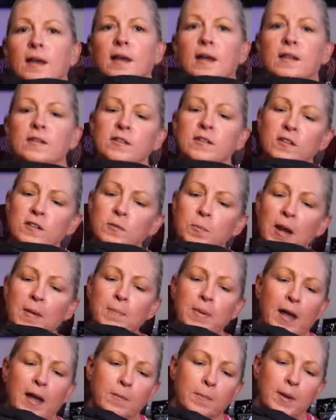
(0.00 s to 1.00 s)
This is my
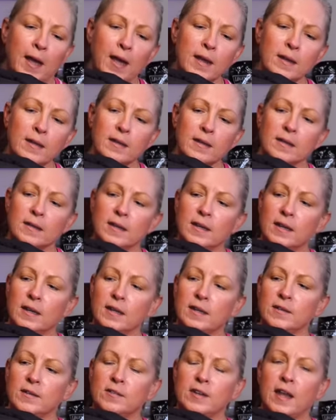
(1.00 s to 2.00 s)
backpack.
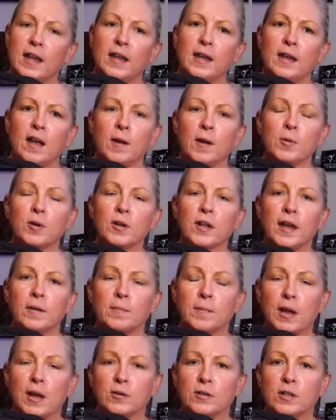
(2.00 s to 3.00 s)
It is a Hyperlite
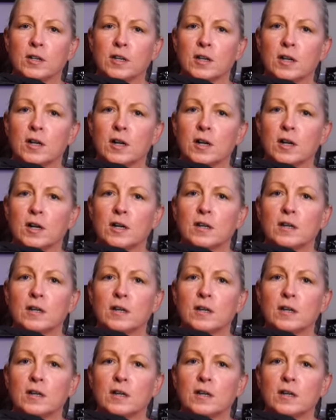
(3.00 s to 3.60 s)
Mountain Gear